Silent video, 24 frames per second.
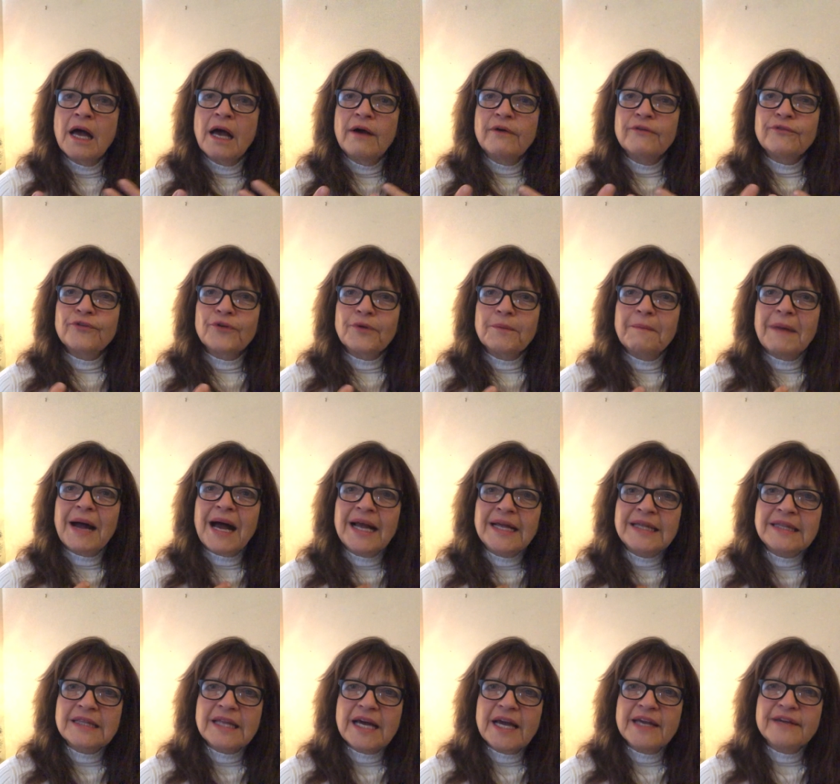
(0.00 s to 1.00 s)
For my
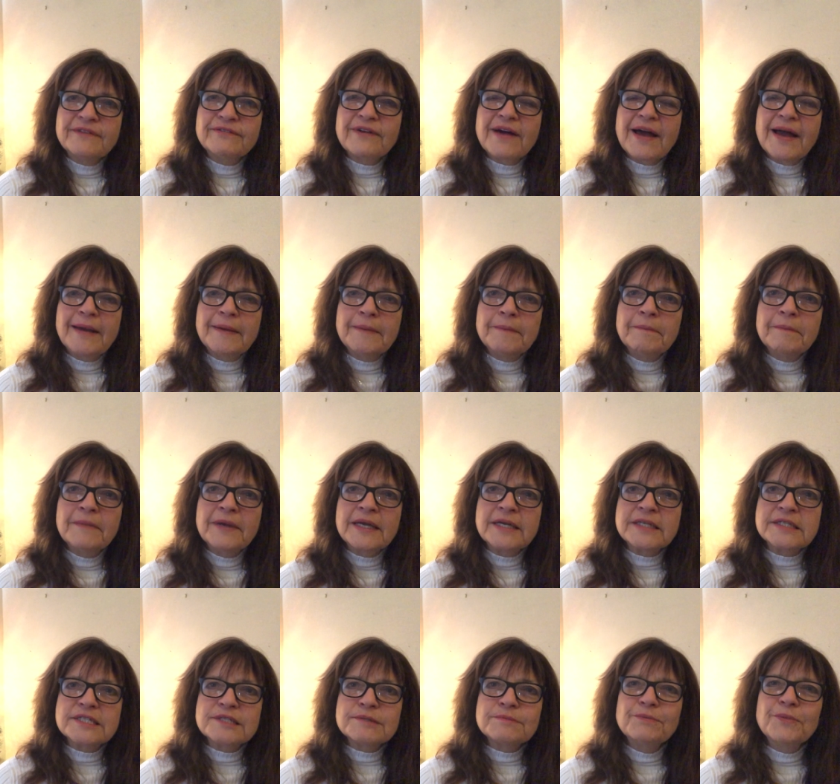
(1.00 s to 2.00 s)
life, I am,
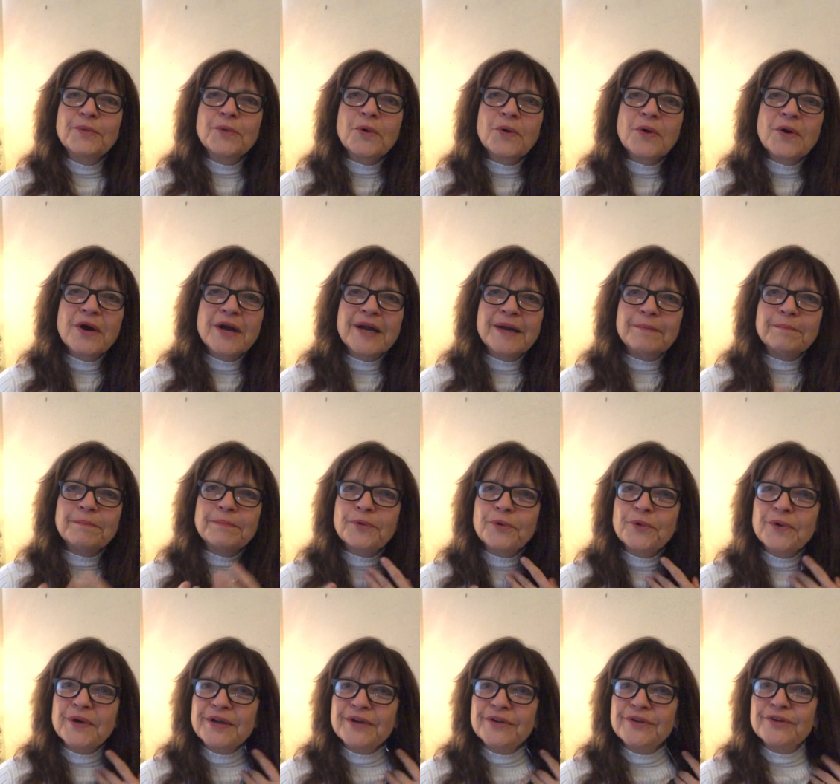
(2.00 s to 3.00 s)
it's more
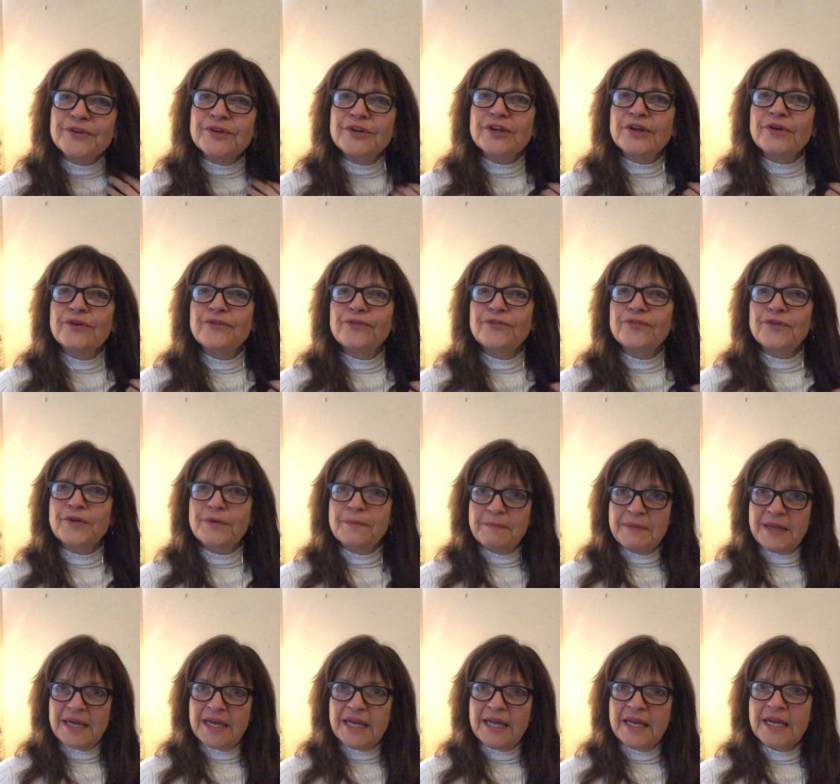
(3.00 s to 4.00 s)
important for
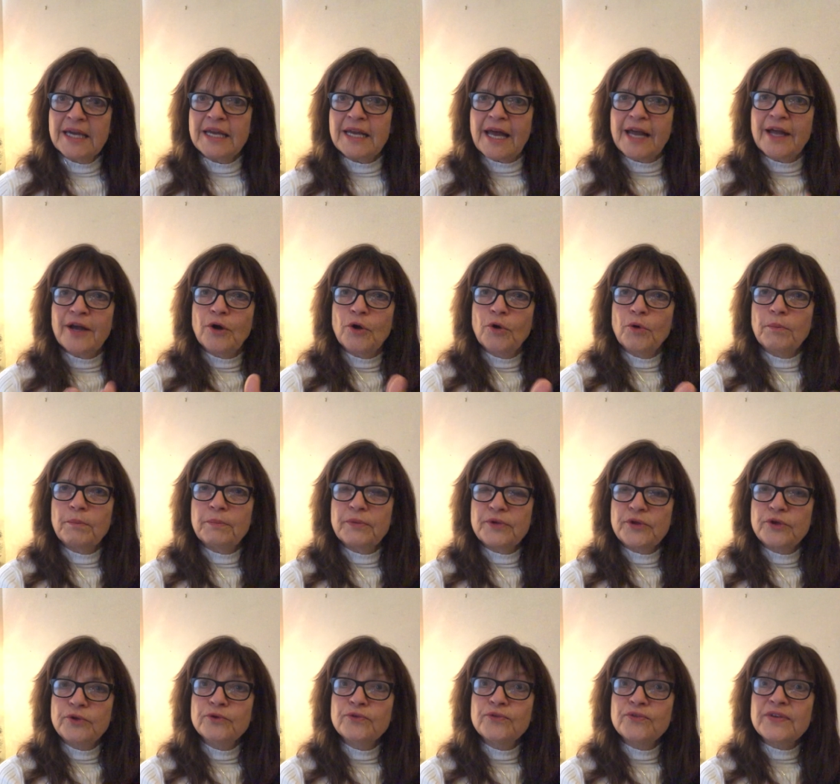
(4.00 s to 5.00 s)
me, and I hope
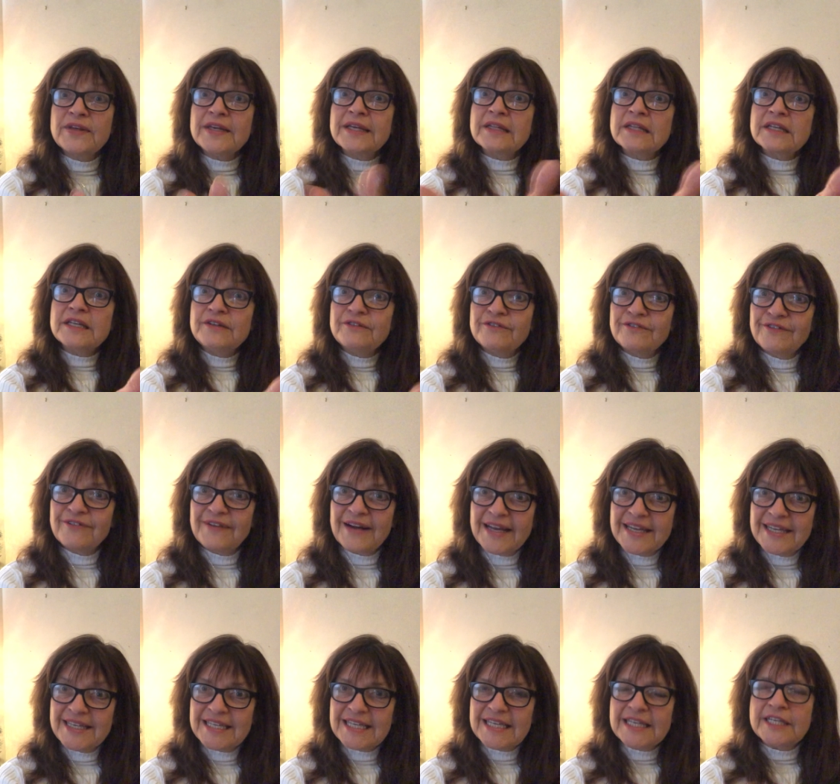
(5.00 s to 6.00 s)
you feel
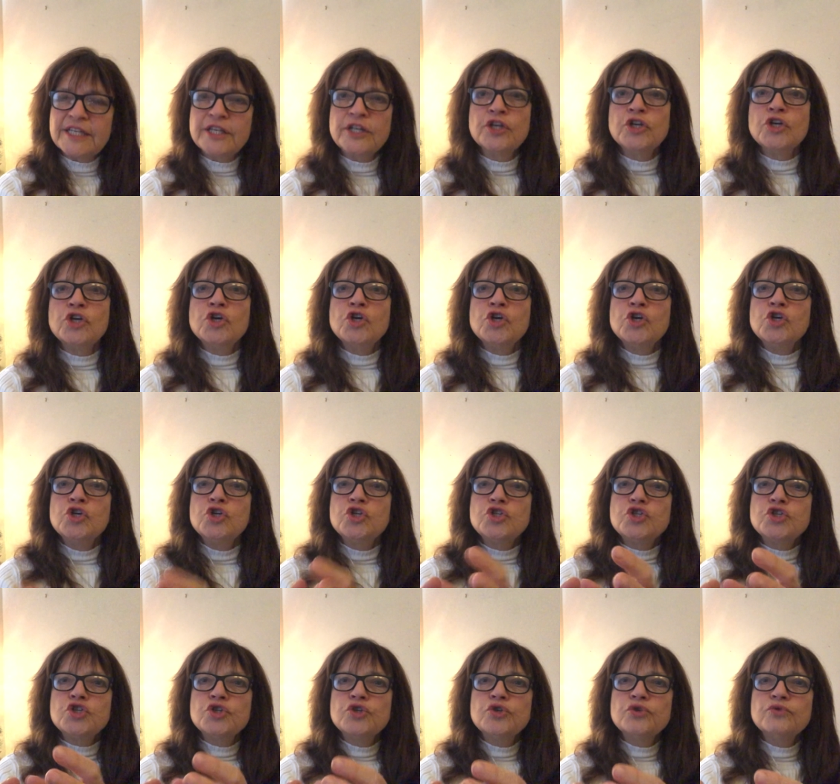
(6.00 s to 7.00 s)
invited
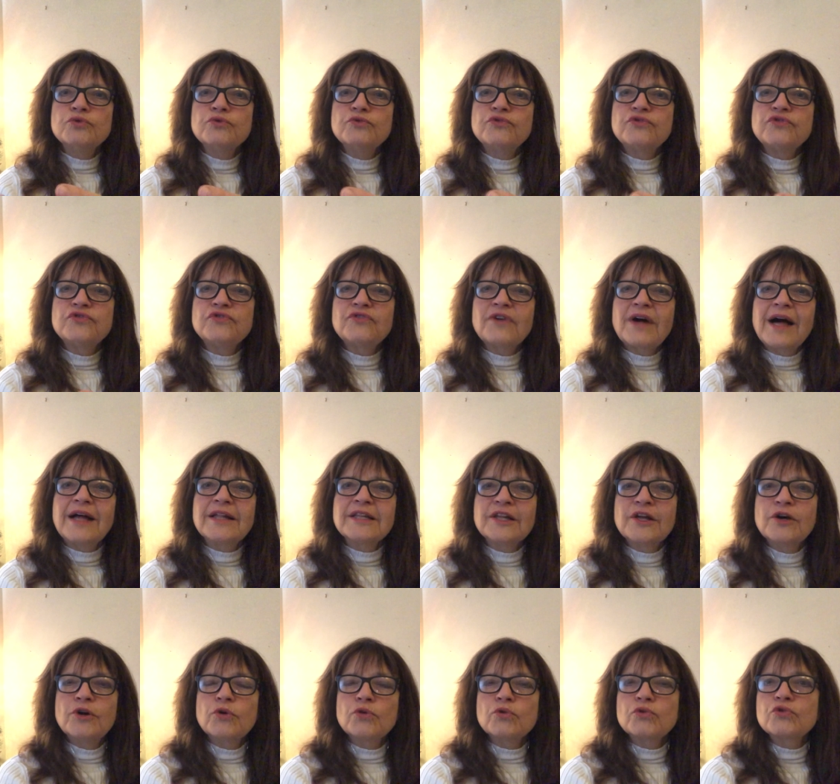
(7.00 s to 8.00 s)
to
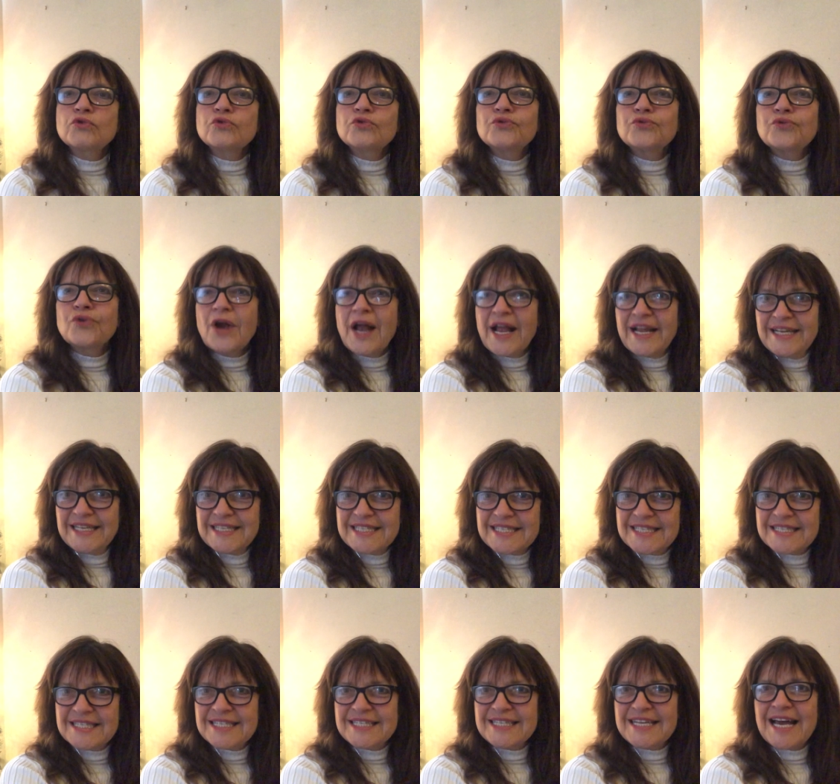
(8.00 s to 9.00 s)
follow
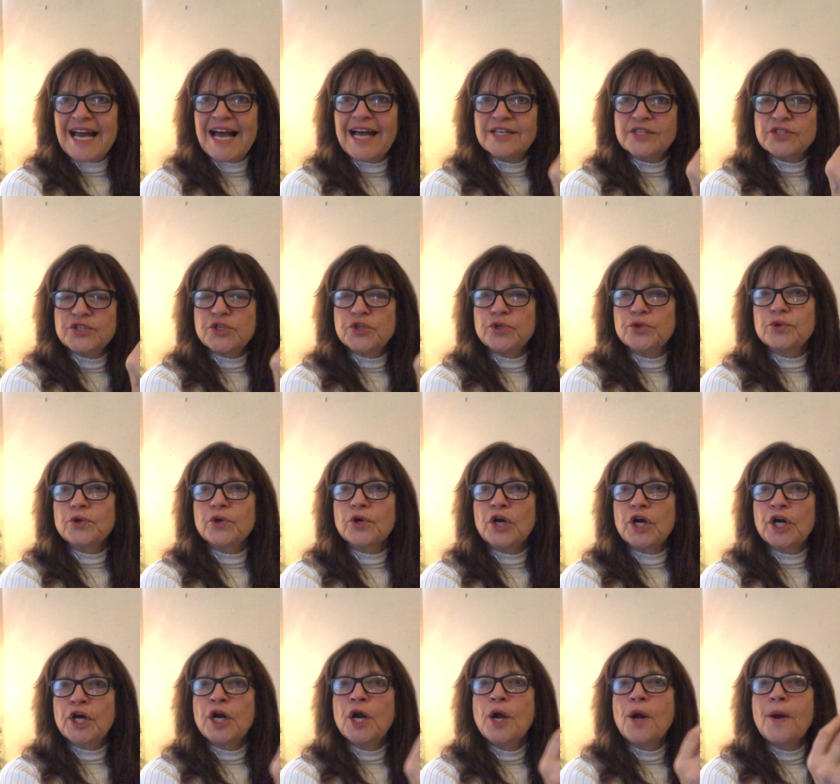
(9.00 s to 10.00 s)
Christ as
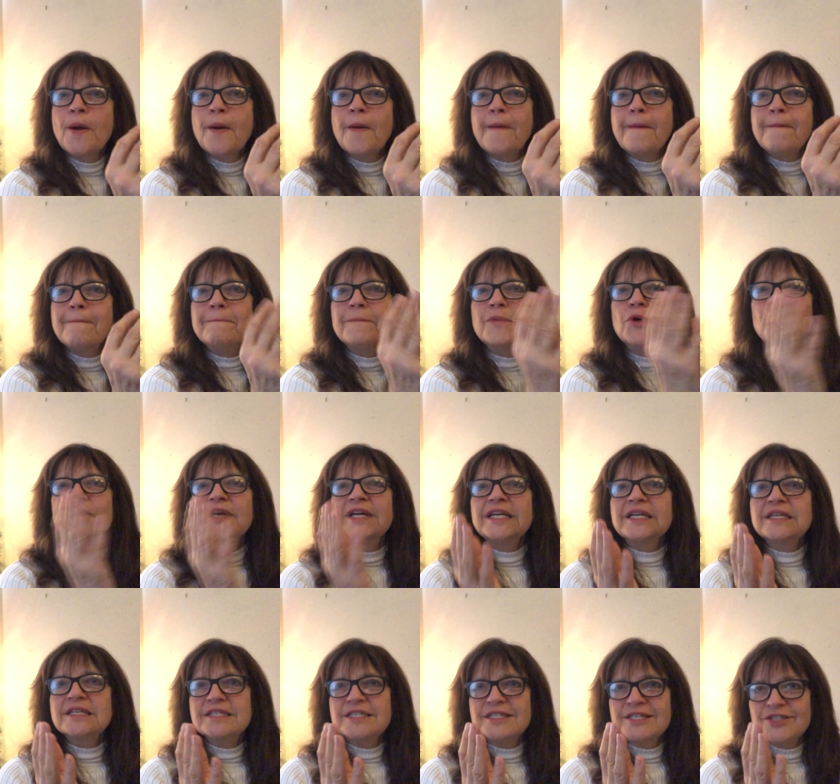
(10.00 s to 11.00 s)
your
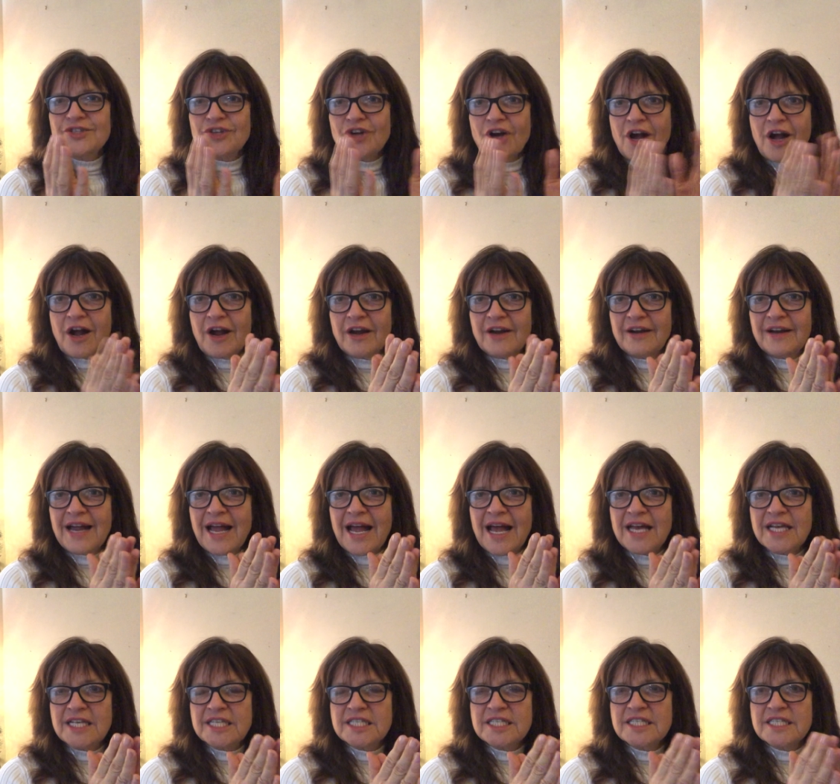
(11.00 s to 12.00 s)
morning star
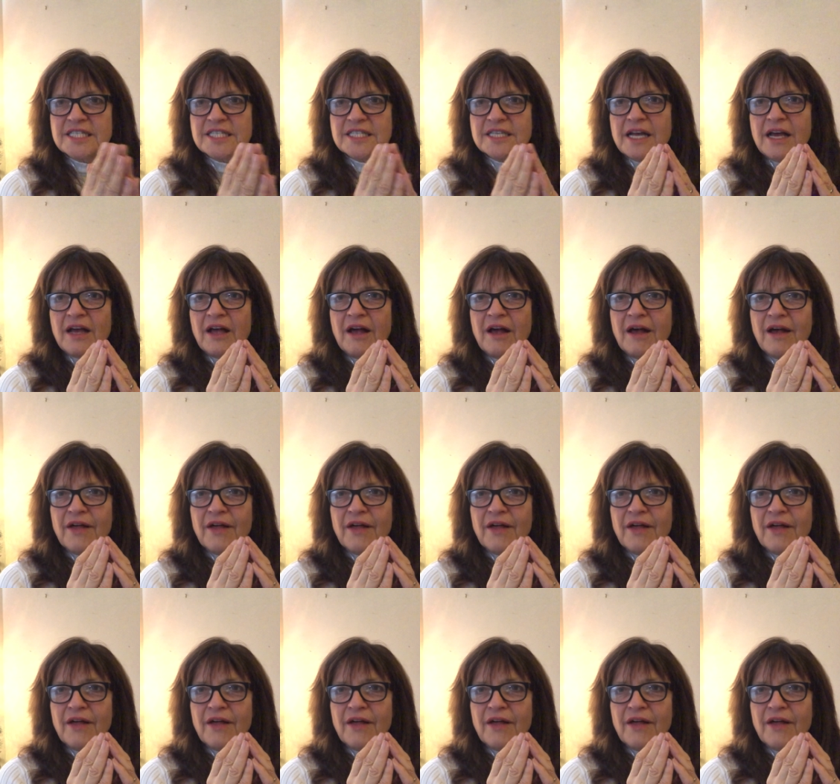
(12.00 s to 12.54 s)
as uh,